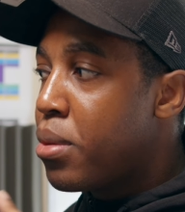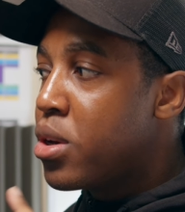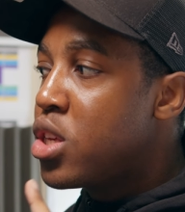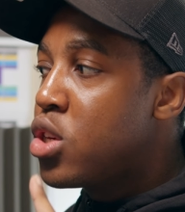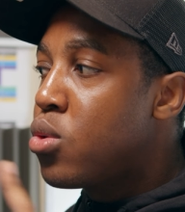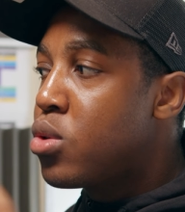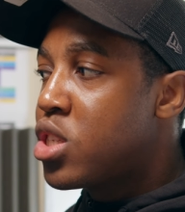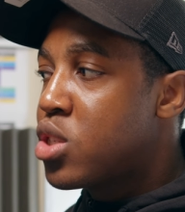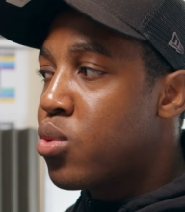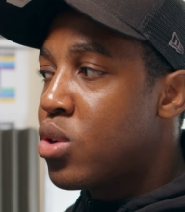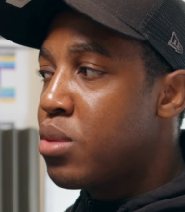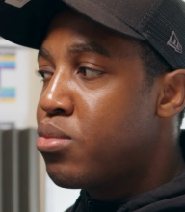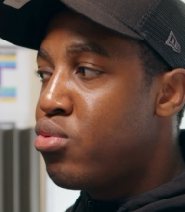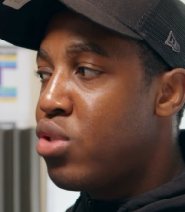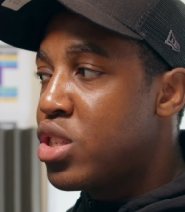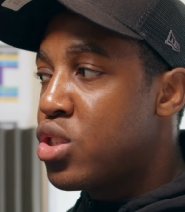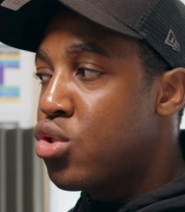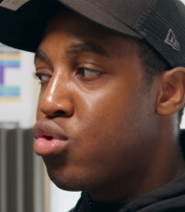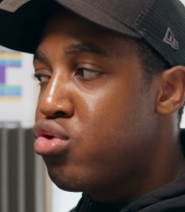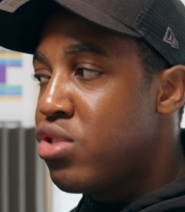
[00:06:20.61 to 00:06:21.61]
But you would just want to
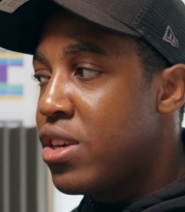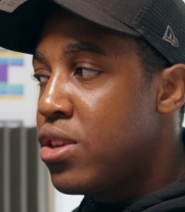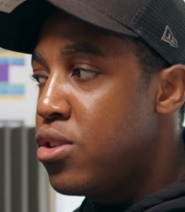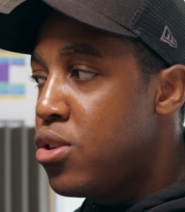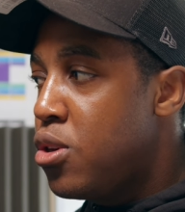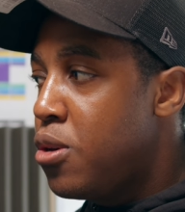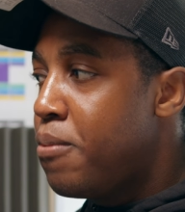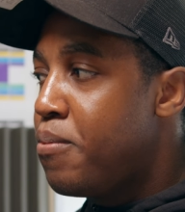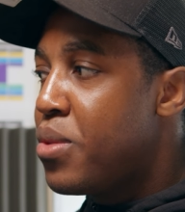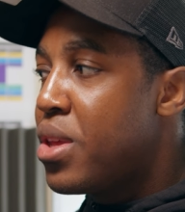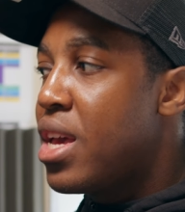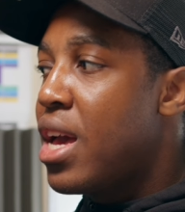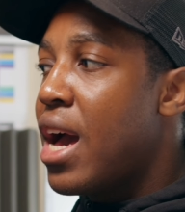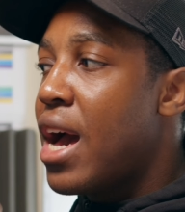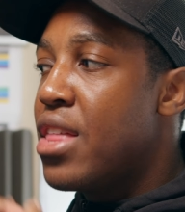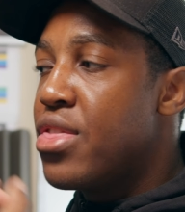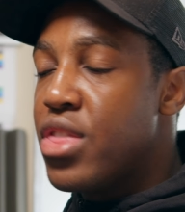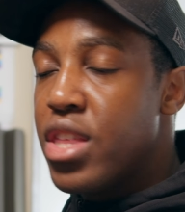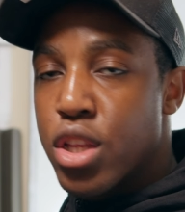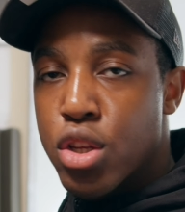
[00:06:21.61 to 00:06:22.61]
press create new
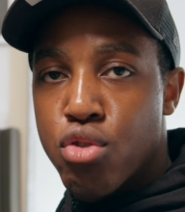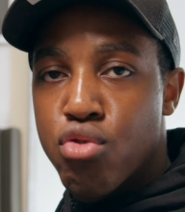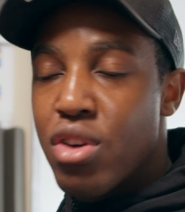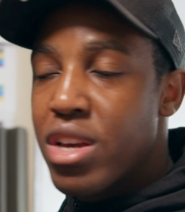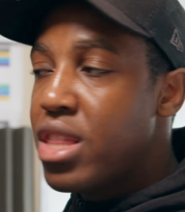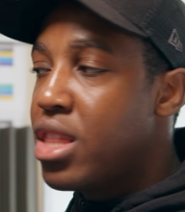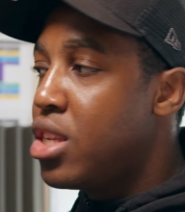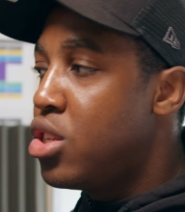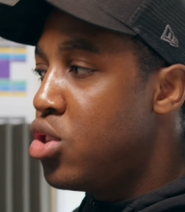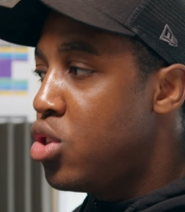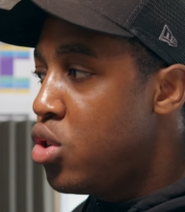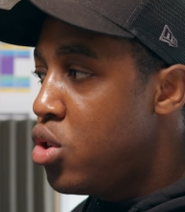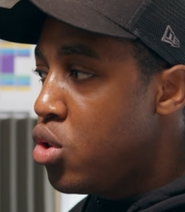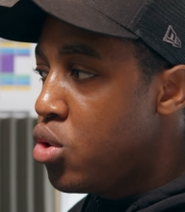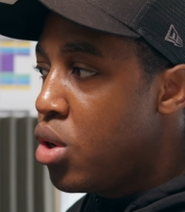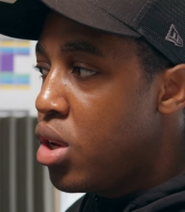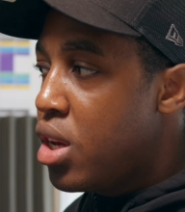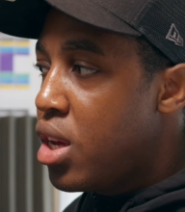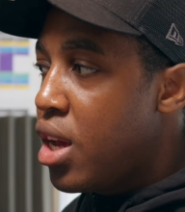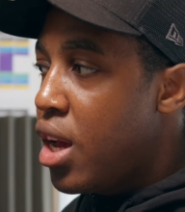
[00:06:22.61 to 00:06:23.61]
and then create the new